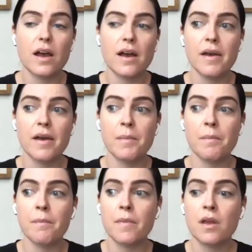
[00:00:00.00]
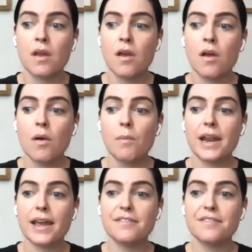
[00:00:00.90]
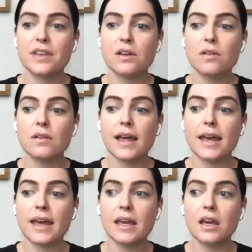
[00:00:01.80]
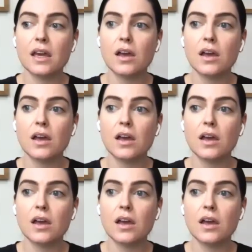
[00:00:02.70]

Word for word: Um, but I feel like